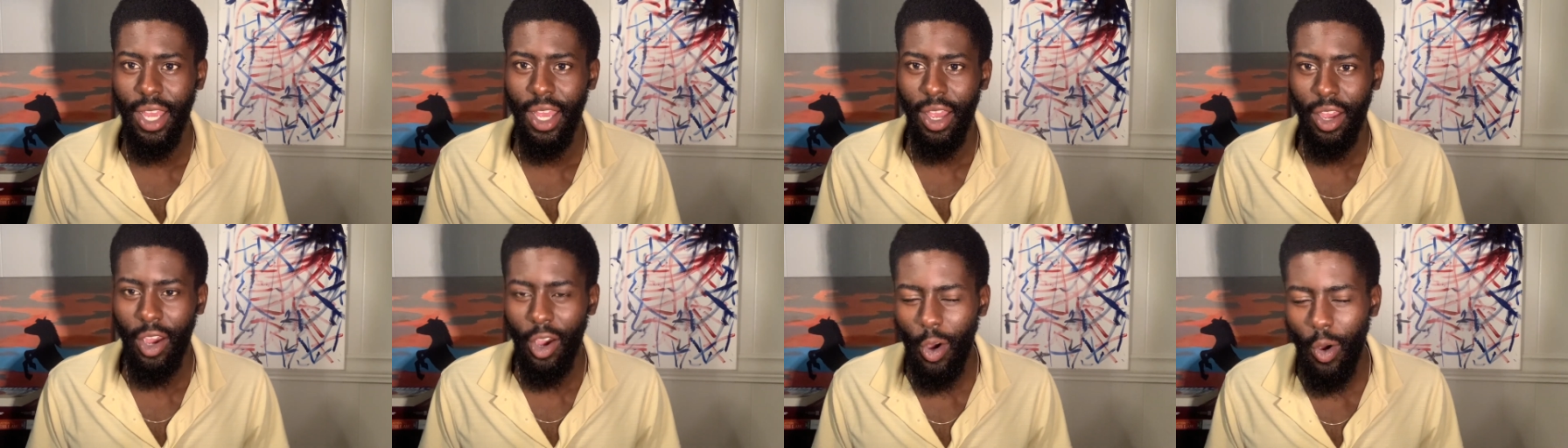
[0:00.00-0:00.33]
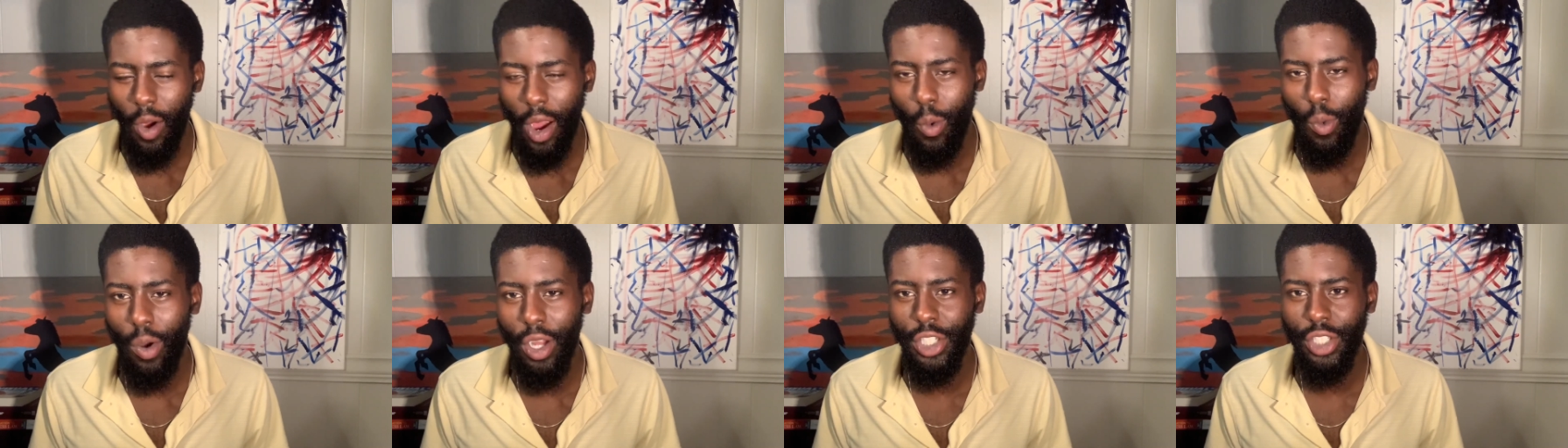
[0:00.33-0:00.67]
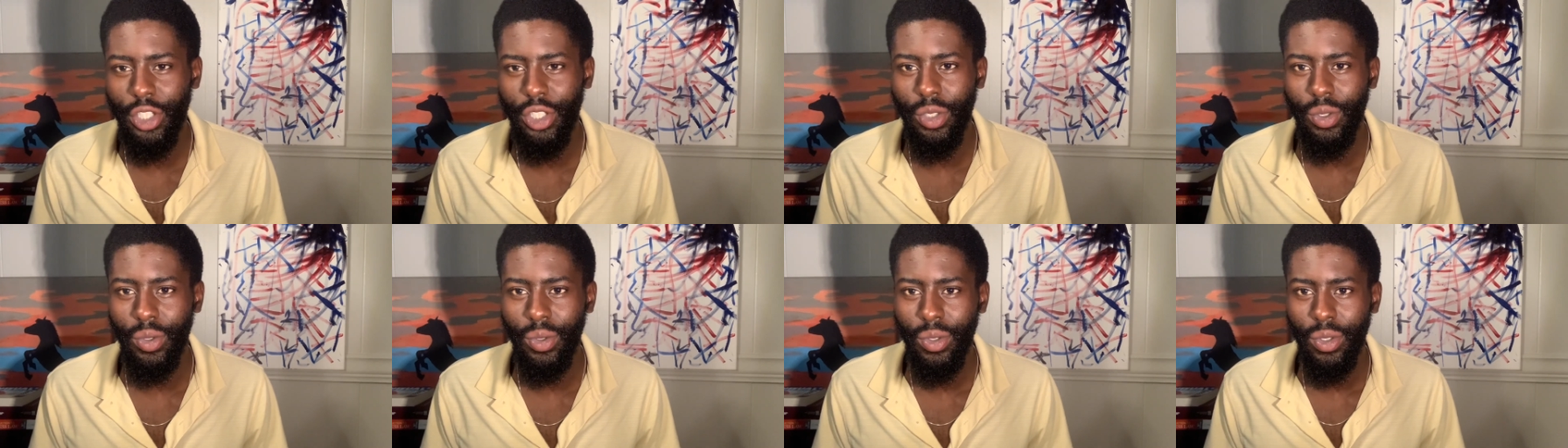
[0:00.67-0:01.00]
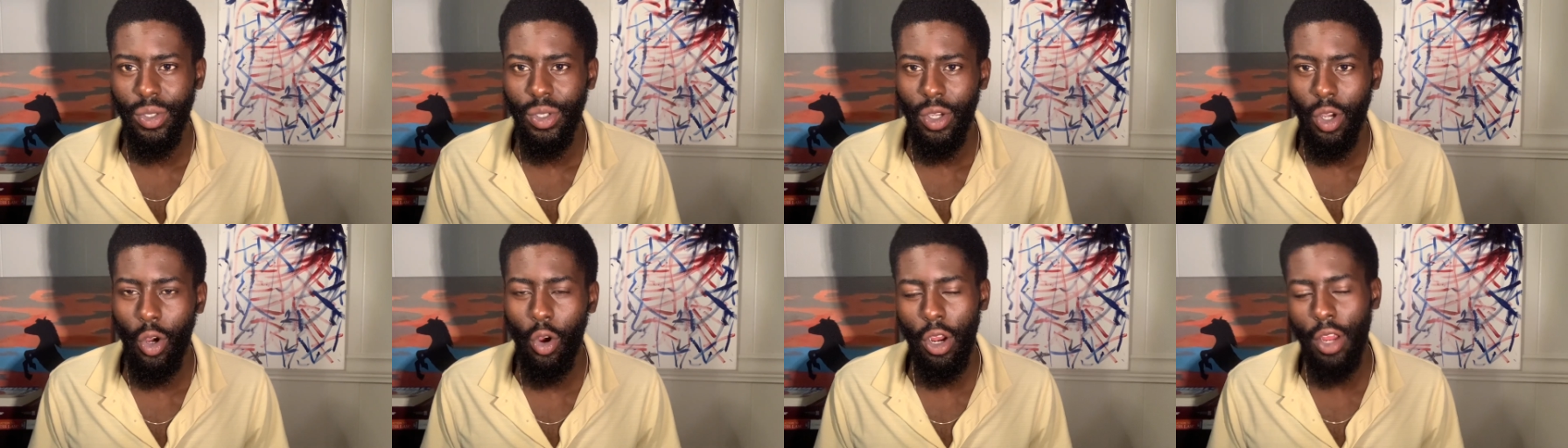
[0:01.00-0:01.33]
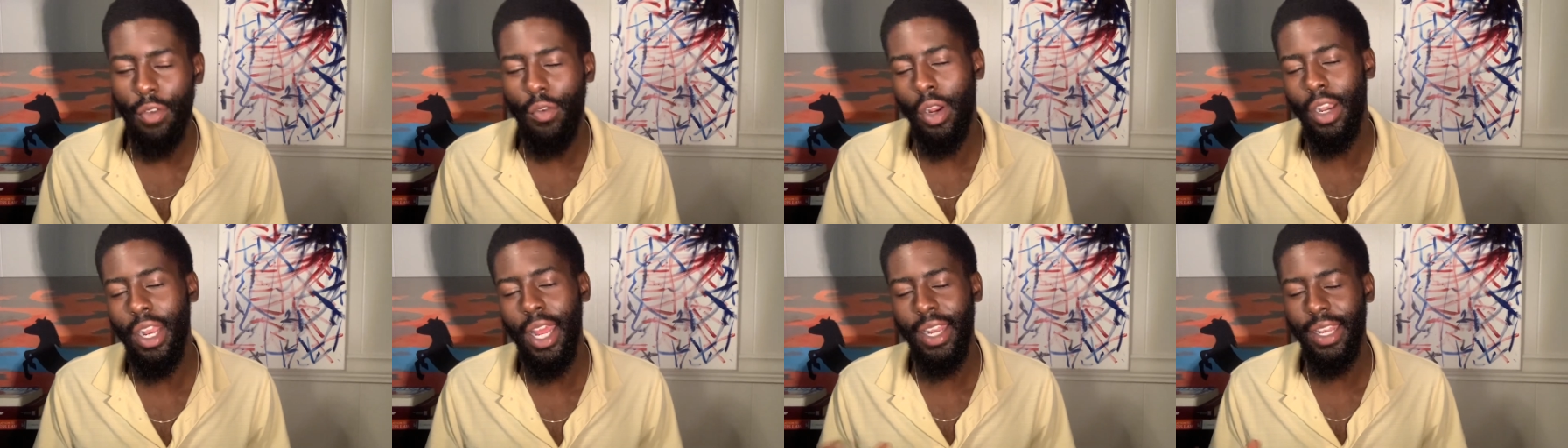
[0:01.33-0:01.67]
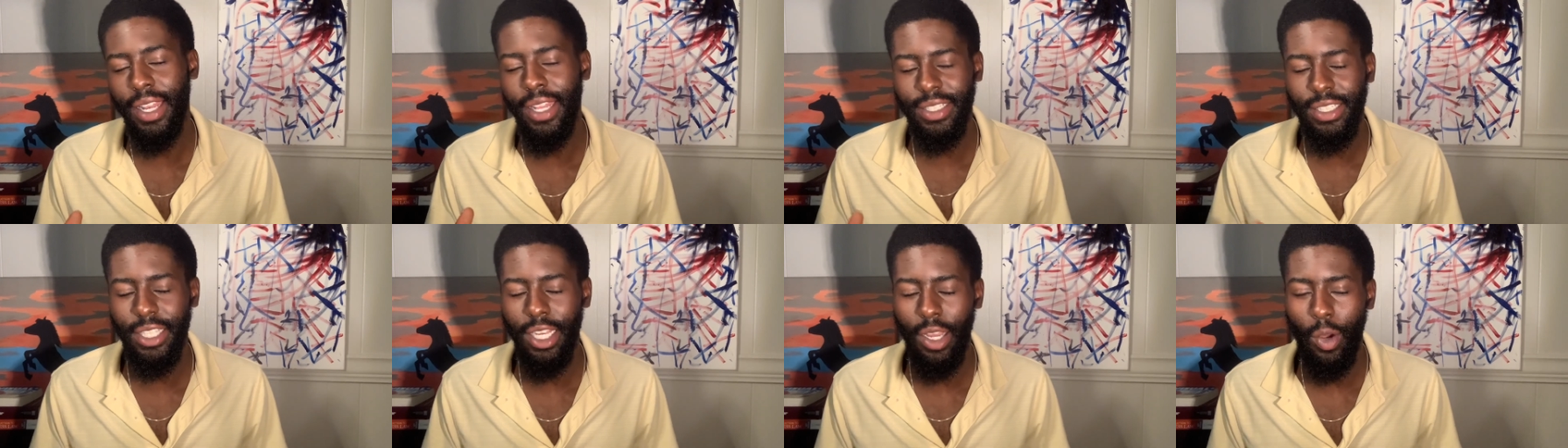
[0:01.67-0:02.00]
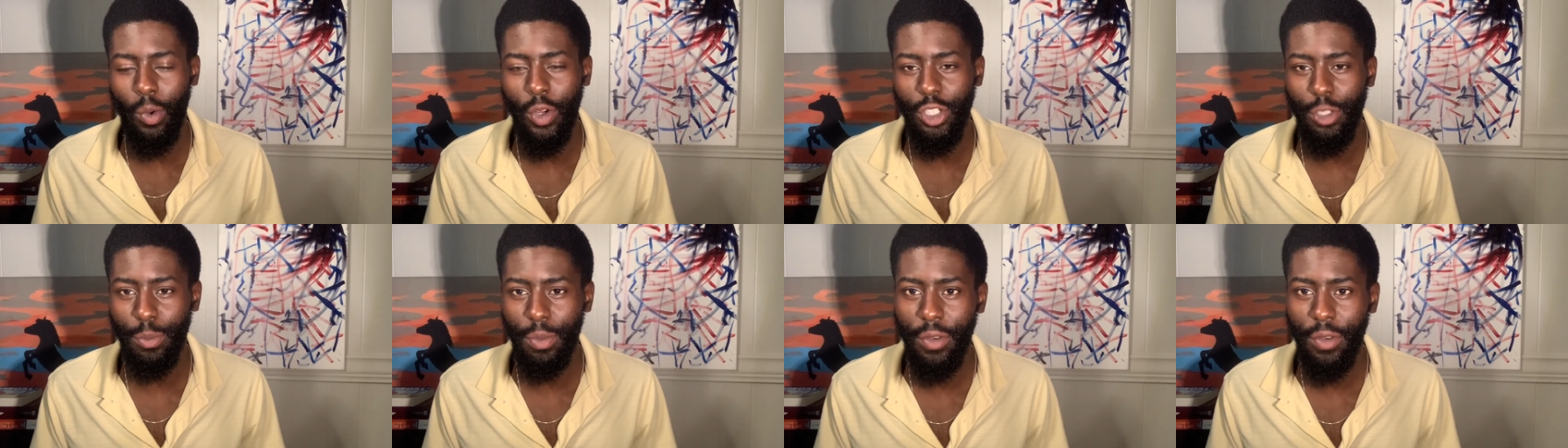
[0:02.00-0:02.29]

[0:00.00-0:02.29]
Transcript: oh, I want you, or even not necessarily I want you,